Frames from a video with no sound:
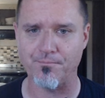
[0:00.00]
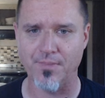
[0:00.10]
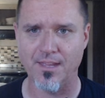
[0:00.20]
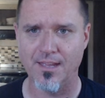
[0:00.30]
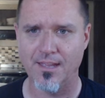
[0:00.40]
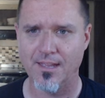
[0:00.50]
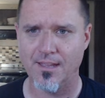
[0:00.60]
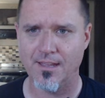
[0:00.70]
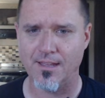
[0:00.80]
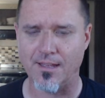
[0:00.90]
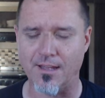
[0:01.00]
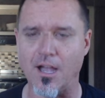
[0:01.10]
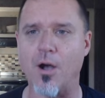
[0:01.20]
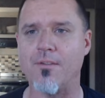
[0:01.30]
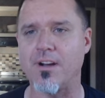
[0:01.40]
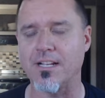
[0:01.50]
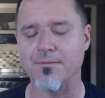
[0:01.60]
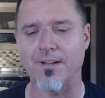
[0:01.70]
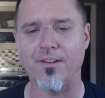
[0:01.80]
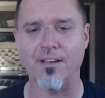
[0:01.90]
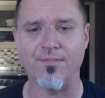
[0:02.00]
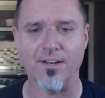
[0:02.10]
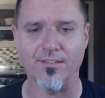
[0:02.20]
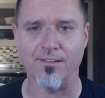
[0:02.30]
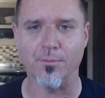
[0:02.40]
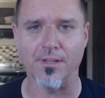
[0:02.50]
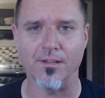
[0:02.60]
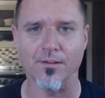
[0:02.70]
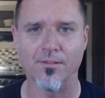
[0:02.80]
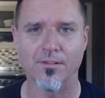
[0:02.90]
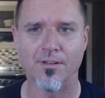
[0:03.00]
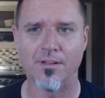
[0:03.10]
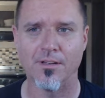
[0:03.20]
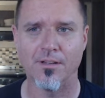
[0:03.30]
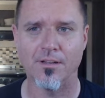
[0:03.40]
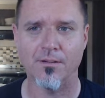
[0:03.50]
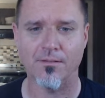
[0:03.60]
Details were Uh, oh, I've already I've already finished this one though.